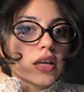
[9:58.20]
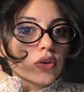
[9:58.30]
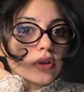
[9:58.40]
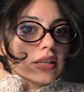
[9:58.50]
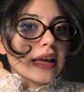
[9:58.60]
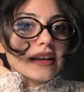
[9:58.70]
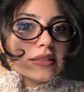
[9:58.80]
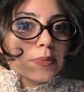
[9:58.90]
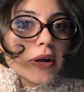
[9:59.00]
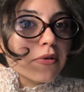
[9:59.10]
you can
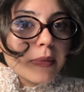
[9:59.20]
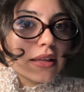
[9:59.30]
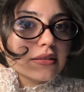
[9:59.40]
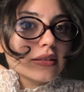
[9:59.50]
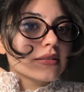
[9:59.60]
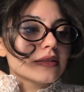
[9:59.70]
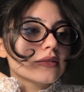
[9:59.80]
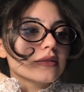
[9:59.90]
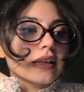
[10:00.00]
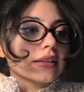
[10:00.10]
experiment.
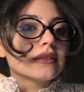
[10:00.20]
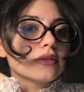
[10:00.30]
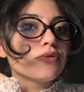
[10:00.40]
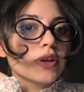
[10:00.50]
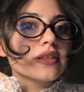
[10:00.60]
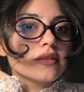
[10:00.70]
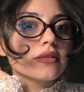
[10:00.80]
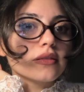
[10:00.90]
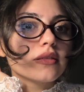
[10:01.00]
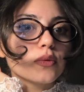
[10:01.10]
It's like the
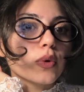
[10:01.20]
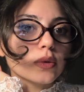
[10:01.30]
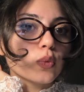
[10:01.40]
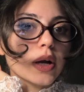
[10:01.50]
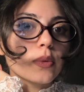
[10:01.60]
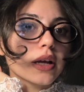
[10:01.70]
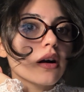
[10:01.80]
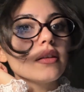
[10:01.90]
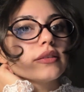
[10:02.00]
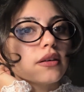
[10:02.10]
reason why we
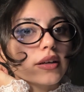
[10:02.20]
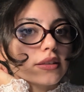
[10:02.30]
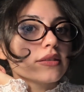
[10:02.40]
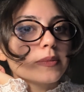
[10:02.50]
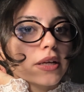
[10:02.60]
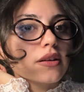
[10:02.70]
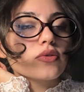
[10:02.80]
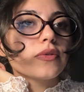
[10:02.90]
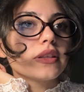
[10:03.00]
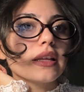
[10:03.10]
call it art is because
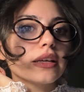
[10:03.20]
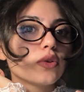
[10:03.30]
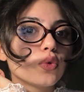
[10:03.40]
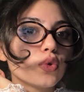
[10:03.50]
of it. Like, you